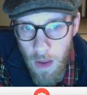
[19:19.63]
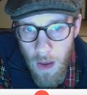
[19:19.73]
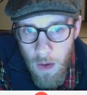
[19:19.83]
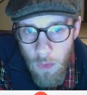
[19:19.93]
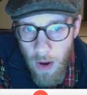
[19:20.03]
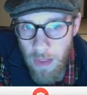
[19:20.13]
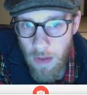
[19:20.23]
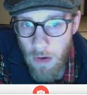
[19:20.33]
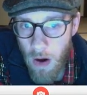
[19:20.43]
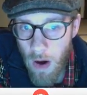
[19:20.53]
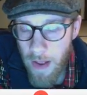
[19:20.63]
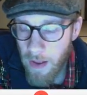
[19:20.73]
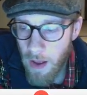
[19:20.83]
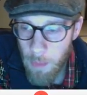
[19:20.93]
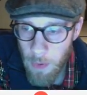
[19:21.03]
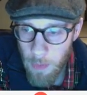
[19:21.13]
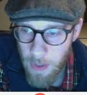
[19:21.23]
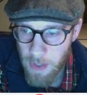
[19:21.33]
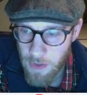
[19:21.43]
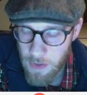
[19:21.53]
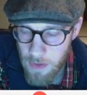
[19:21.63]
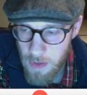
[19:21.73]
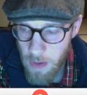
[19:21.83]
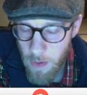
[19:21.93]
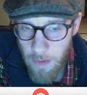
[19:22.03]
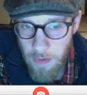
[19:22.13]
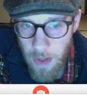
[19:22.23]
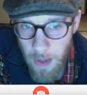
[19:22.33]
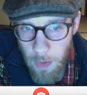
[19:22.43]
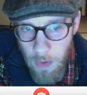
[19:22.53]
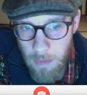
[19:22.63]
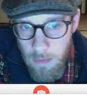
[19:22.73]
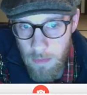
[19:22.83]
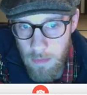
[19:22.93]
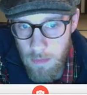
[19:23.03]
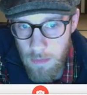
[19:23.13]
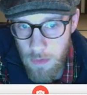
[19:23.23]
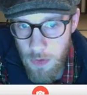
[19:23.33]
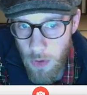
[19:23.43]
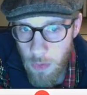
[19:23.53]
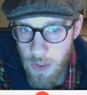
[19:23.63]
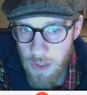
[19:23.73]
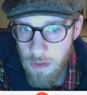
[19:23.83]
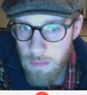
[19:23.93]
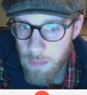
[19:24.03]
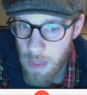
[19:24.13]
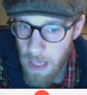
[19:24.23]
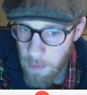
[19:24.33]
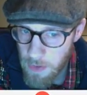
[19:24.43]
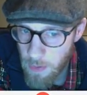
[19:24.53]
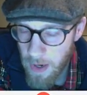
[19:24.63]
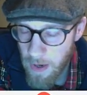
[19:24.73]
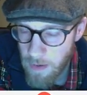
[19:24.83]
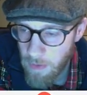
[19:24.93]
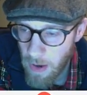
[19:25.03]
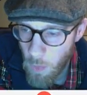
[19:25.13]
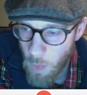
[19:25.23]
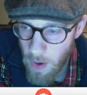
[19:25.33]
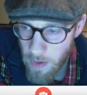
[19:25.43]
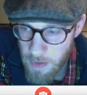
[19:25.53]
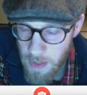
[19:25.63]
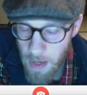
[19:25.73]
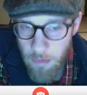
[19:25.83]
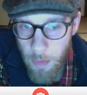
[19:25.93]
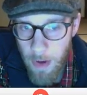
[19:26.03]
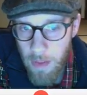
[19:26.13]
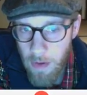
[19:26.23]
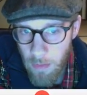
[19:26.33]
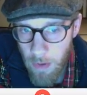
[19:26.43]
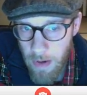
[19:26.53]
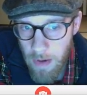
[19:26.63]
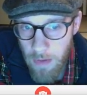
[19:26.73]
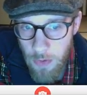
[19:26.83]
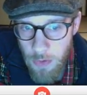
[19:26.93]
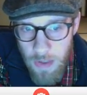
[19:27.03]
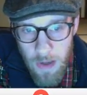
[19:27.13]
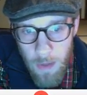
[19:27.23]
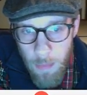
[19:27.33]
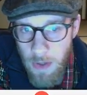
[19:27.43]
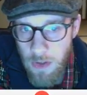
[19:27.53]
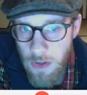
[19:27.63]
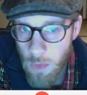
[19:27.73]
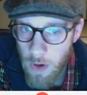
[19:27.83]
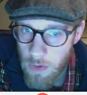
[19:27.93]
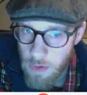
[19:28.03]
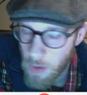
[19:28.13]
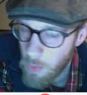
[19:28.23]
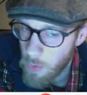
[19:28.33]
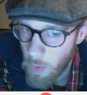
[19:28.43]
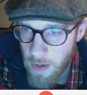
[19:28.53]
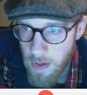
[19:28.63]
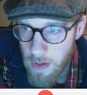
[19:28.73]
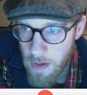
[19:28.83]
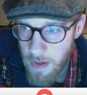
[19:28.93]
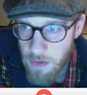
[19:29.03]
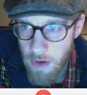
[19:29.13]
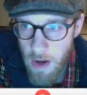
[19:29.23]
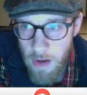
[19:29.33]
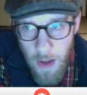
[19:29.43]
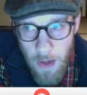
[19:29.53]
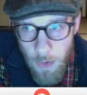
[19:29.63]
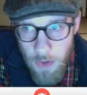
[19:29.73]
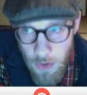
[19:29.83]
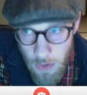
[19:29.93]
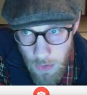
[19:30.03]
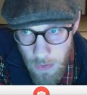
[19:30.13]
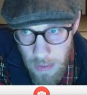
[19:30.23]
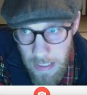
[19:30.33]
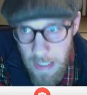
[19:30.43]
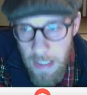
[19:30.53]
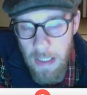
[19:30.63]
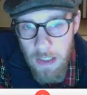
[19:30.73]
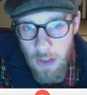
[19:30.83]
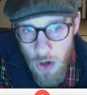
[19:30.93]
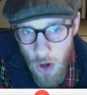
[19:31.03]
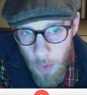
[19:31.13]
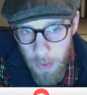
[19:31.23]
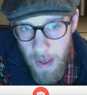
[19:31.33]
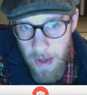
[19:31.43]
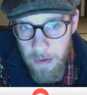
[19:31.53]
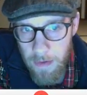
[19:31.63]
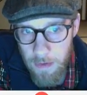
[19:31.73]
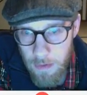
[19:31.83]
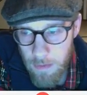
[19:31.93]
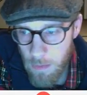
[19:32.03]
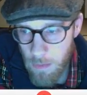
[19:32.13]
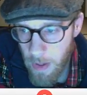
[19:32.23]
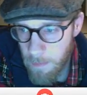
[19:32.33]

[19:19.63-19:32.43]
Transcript: Ryan, there are a couple pictures that you have to label. So just be able to identify one step from another, right? If you see a picture where you start with one DNA strand and you end with two, you know what that is, right?